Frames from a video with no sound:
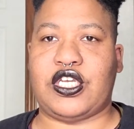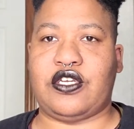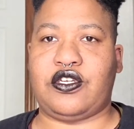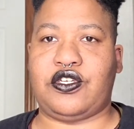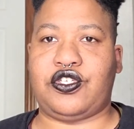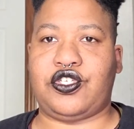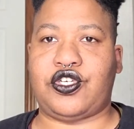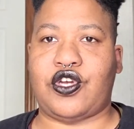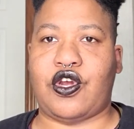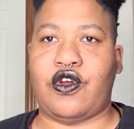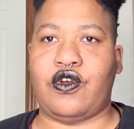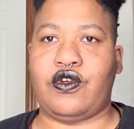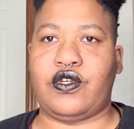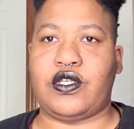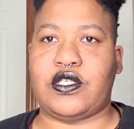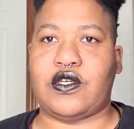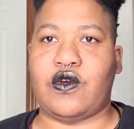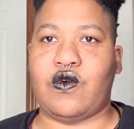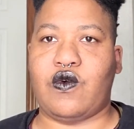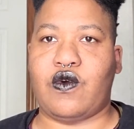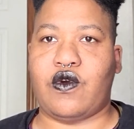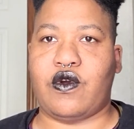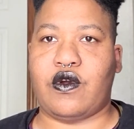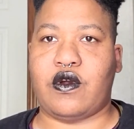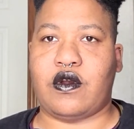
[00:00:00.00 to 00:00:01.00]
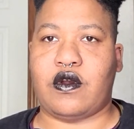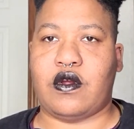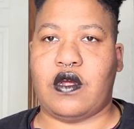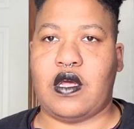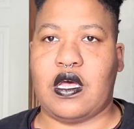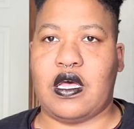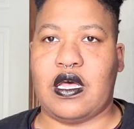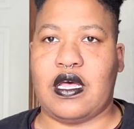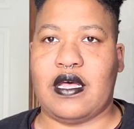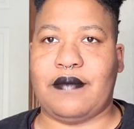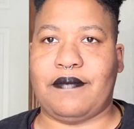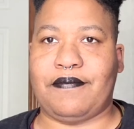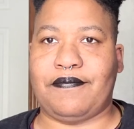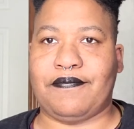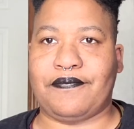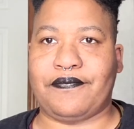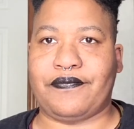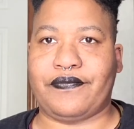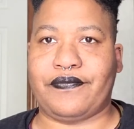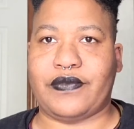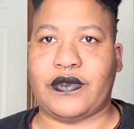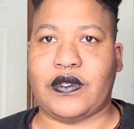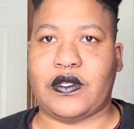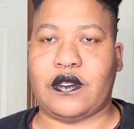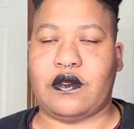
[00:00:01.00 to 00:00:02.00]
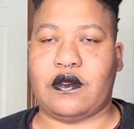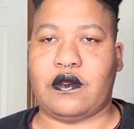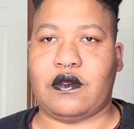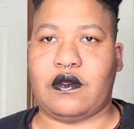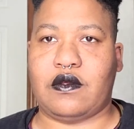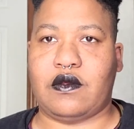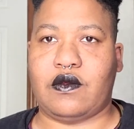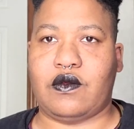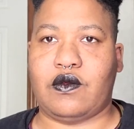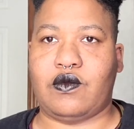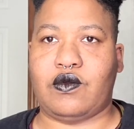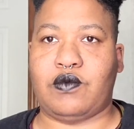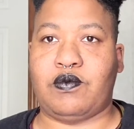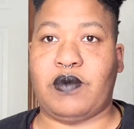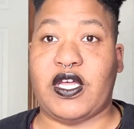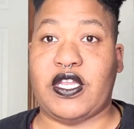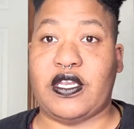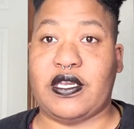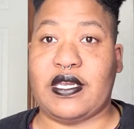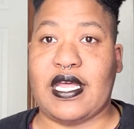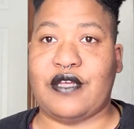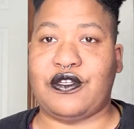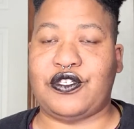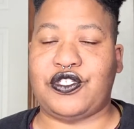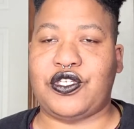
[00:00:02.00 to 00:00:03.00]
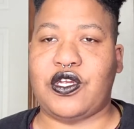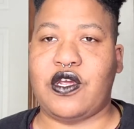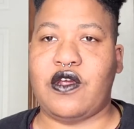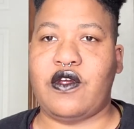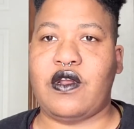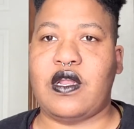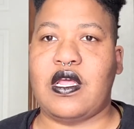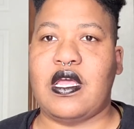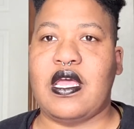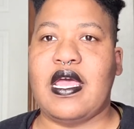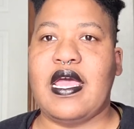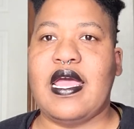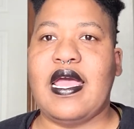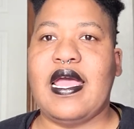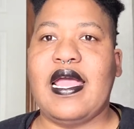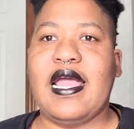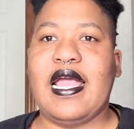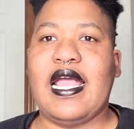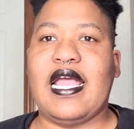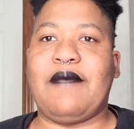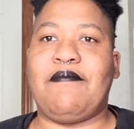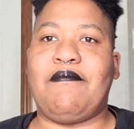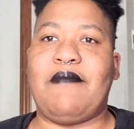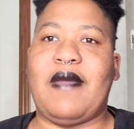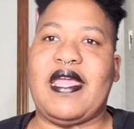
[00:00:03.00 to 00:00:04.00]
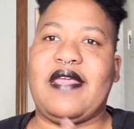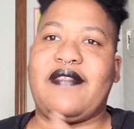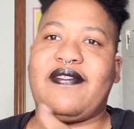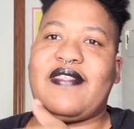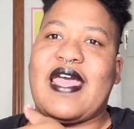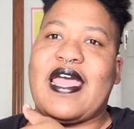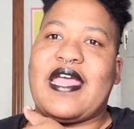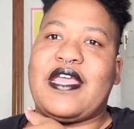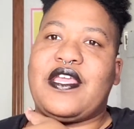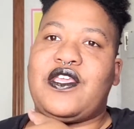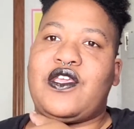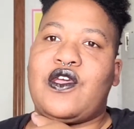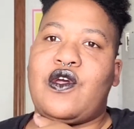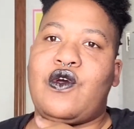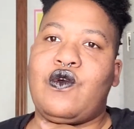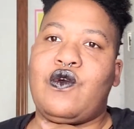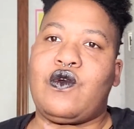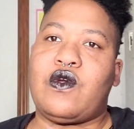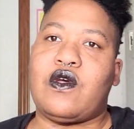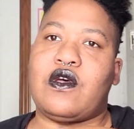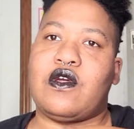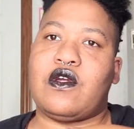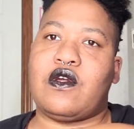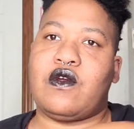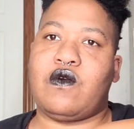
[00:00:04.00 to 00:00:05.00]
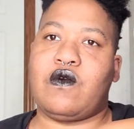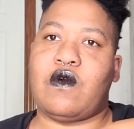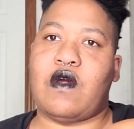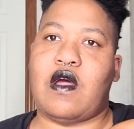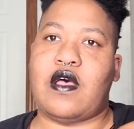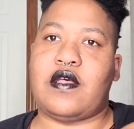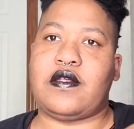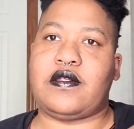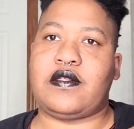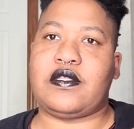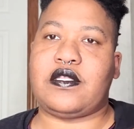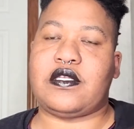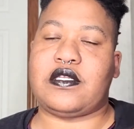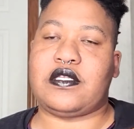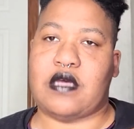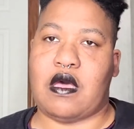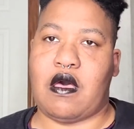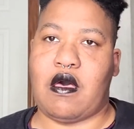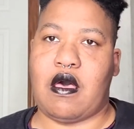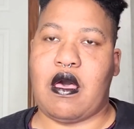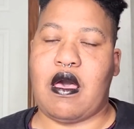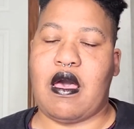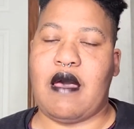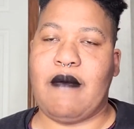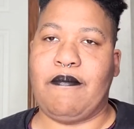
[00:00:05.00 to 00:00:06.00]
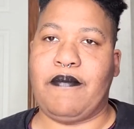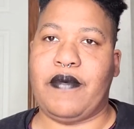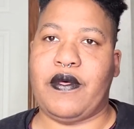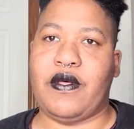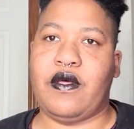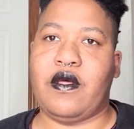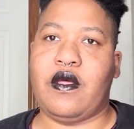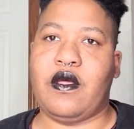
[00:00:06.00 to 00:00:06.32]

shirt or button-down shirt and make that yoke across the top